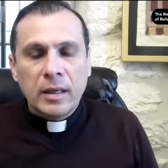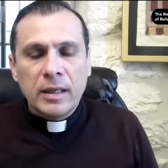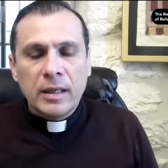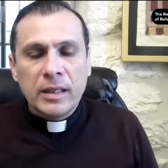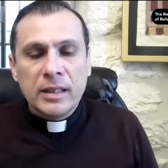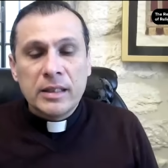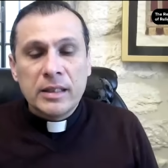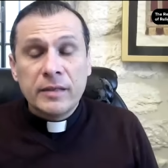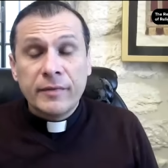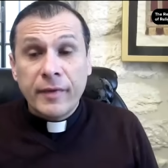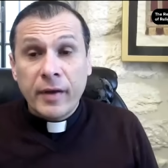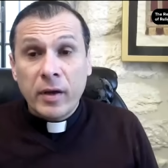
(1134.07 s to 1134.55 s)

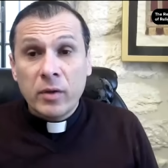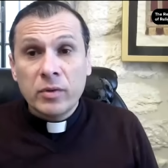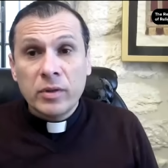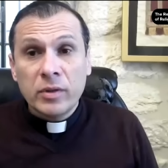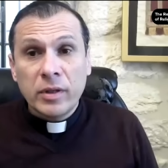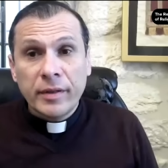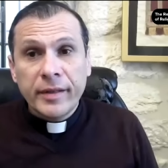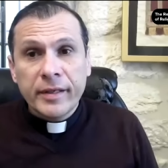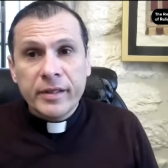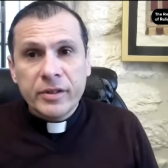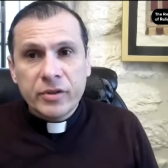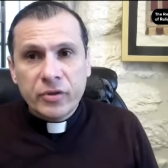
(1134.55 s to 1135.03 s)
is found
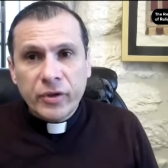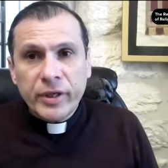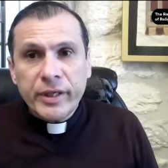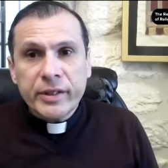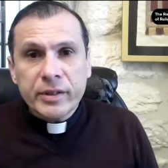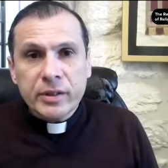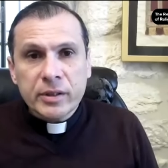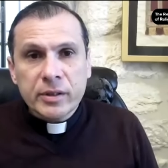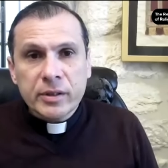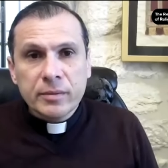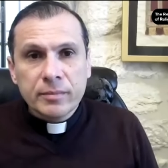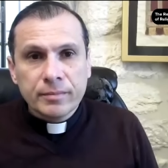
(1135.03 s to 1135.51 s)
in the
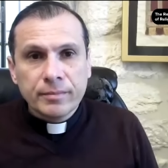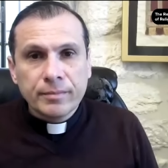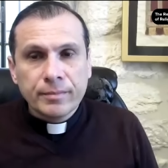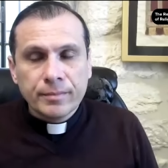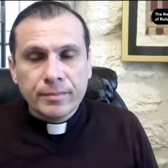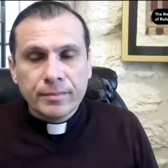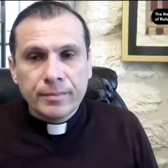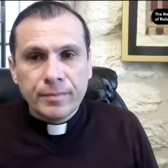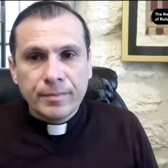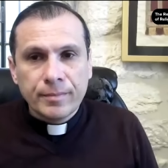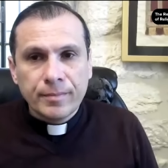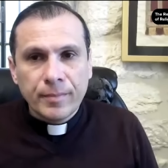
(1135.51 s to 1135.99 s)
streets
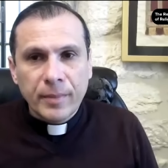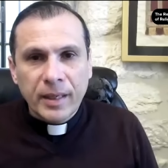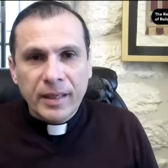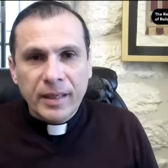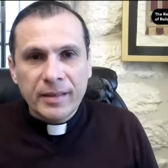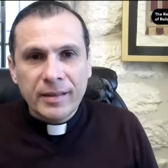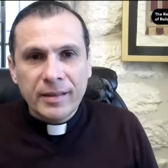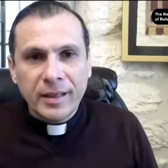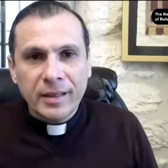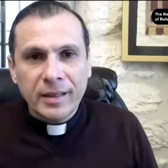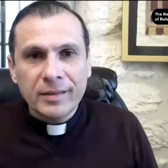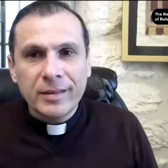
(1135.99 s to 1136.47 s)

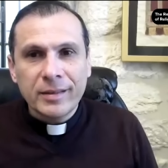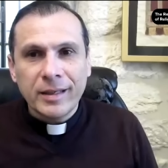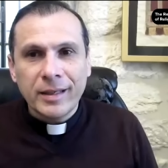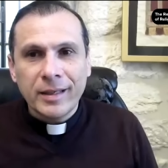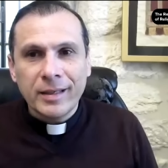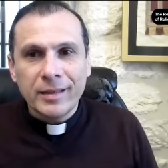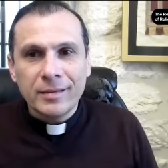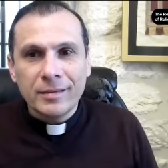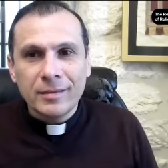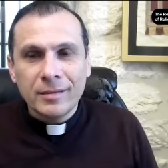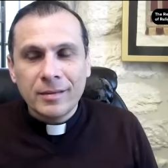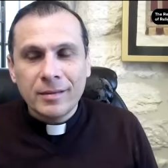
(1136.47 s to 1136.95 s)
and not
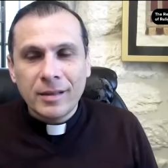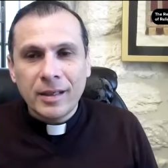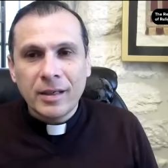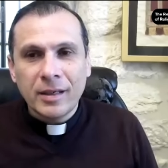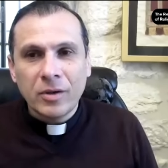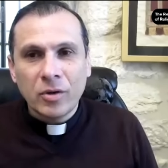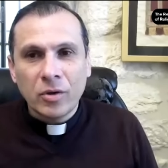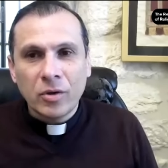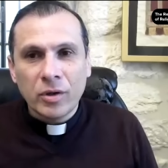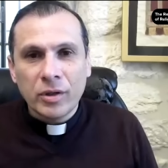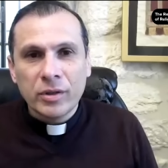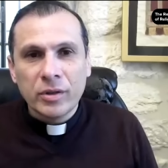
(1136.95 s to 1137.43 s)
in the
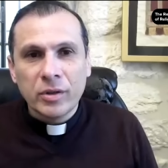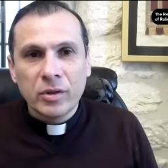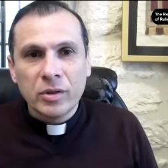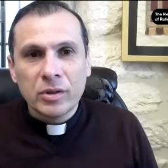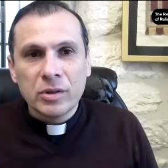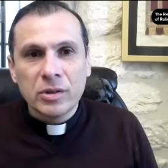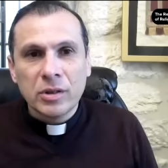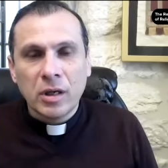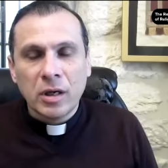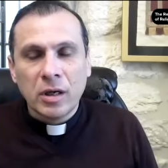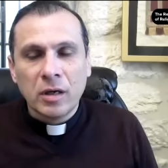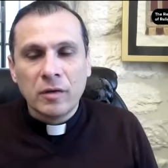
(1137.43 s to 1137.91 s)

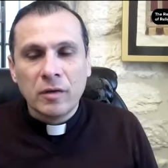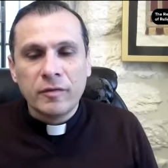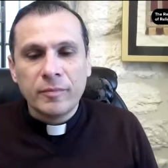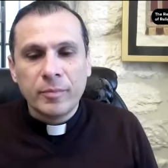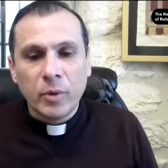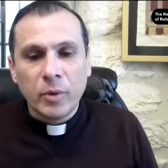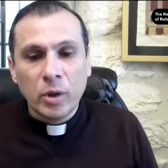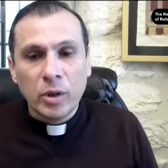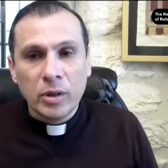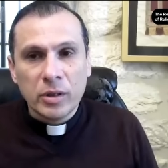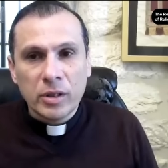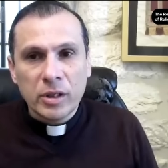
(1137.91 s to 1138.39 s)
corridors of
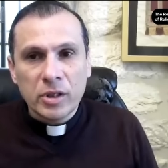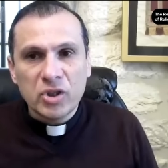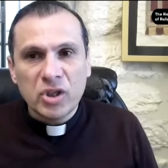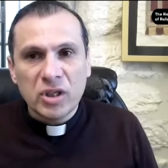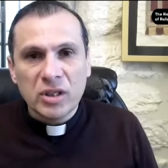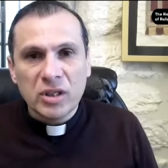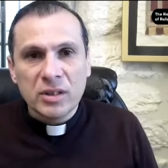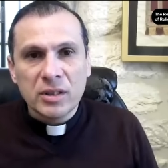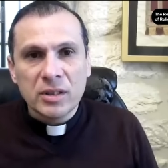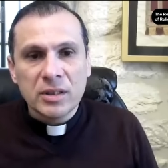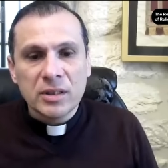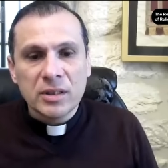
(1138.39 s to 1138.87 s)

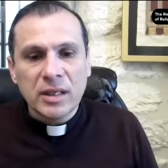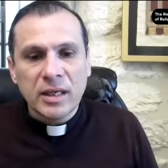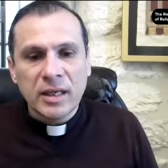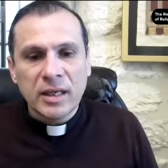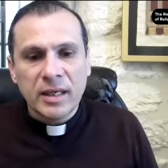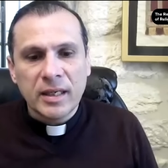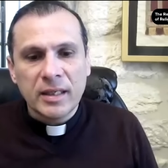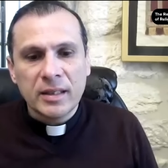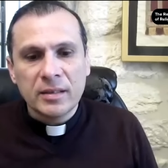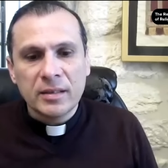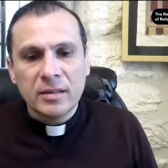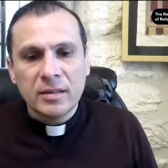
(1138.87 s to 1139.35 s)
politicians
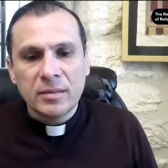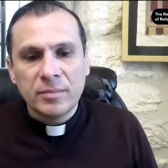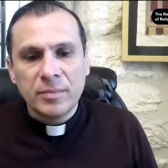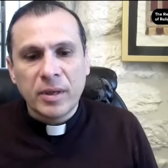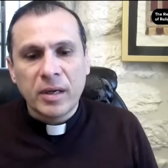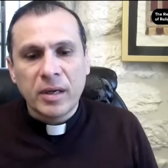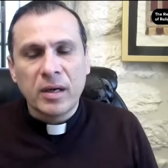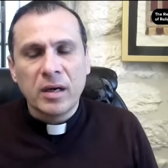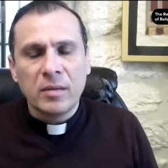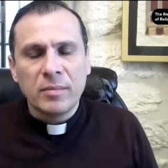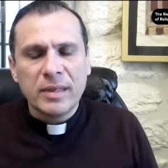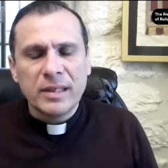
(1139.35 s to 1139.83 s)
and
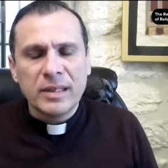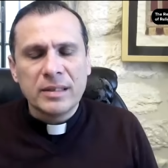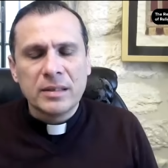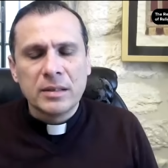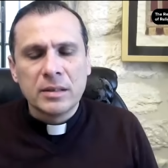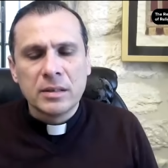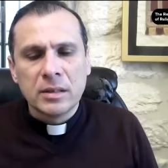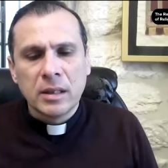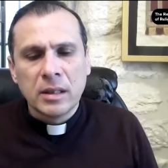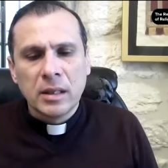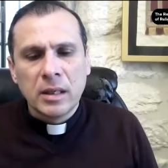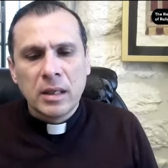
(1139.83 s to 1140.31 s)

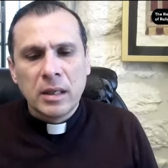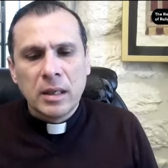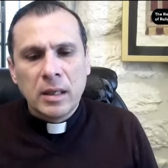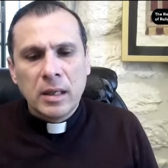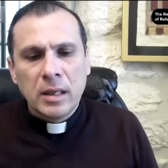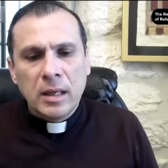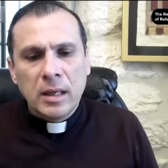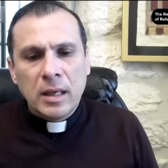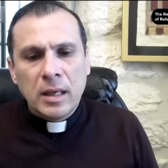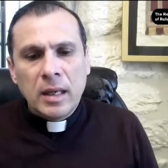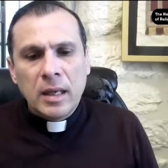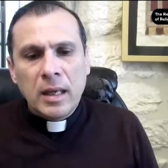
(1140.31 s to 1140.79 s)
parliaments.
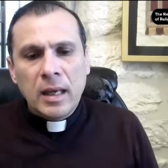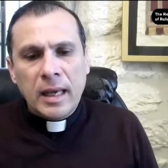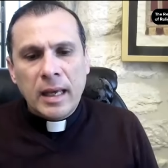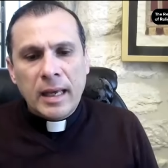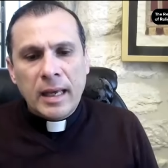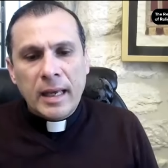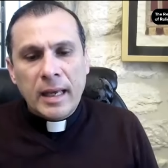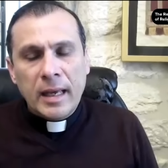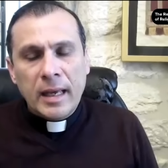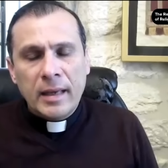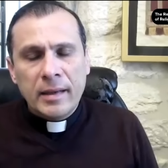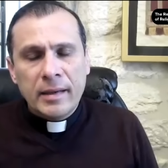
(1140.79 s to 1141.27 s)

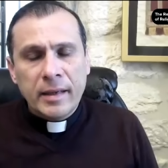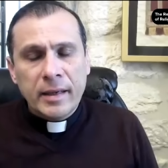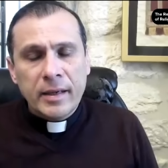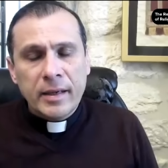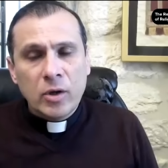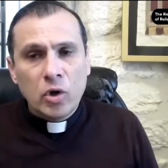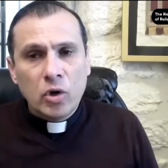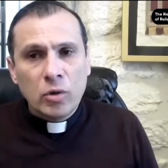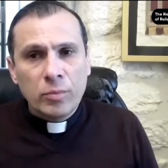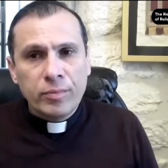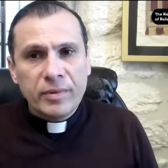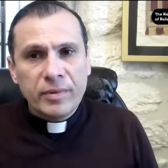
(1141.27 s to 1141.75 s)
Uh, and I
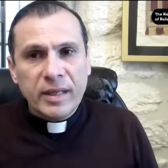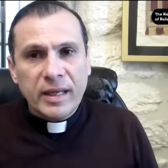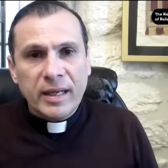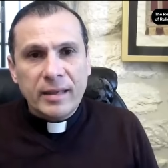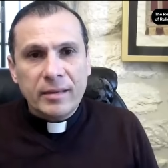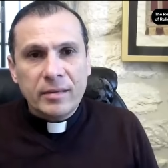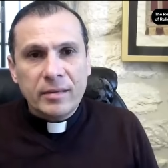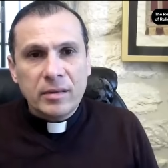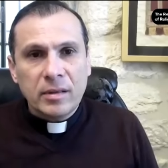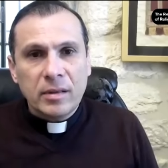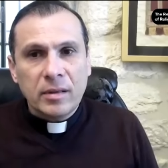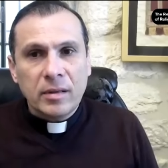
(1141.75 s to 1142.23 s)
hope
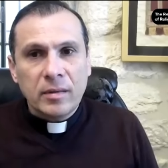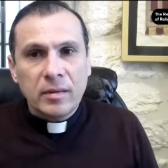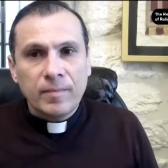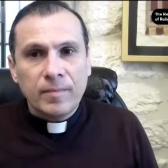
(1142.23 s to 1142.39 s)
that